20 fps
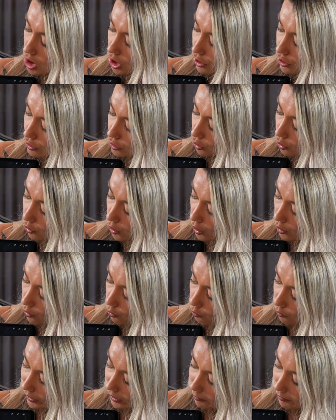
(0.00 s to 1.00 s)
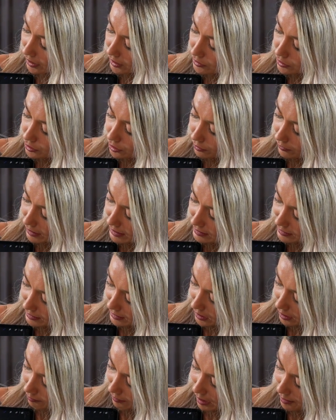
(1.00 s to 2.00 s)
So what I'm gonna do is,
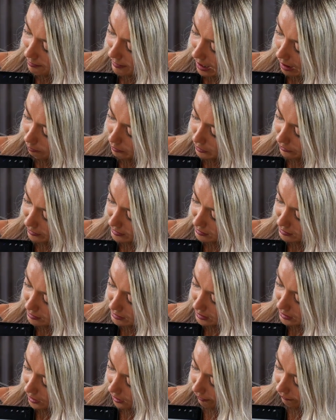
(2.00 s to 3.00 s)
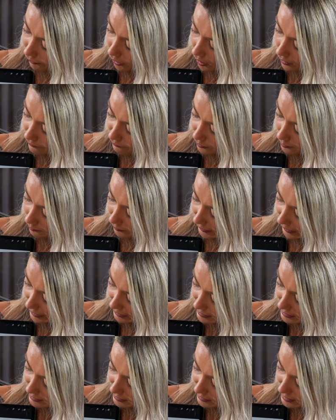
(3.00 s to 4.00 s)
in my map, you can see I've gone from
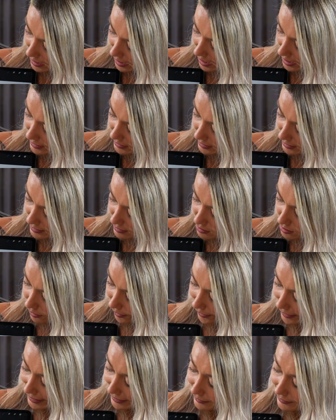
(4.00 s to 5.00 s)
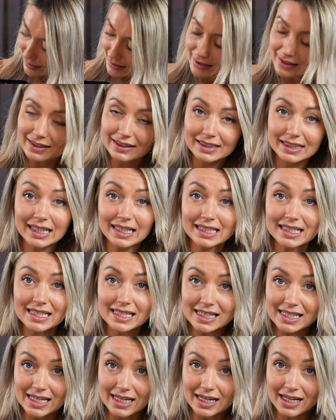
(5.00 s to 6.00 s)
length 10 into length
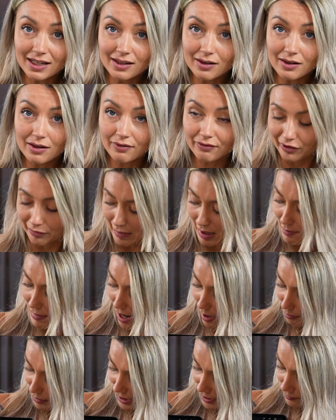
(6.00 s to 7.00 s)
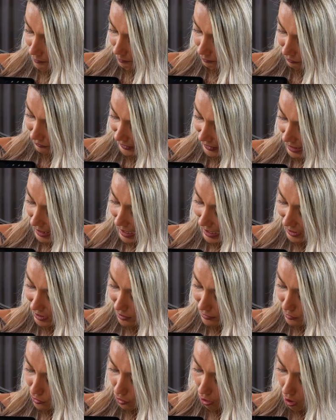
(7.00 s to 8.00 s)
16 for my mapping in
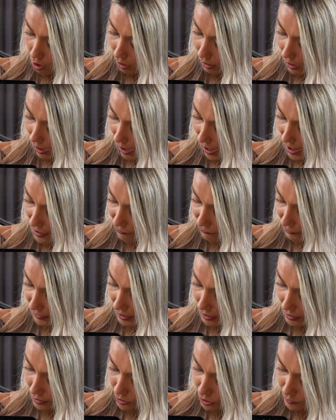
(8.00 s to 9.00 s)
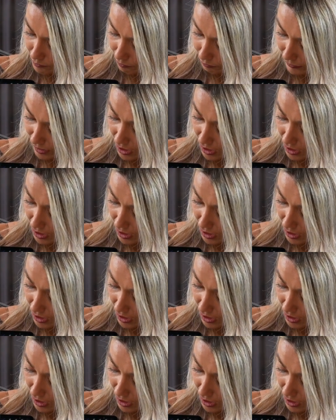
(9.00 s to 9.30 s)
a doll eye finish.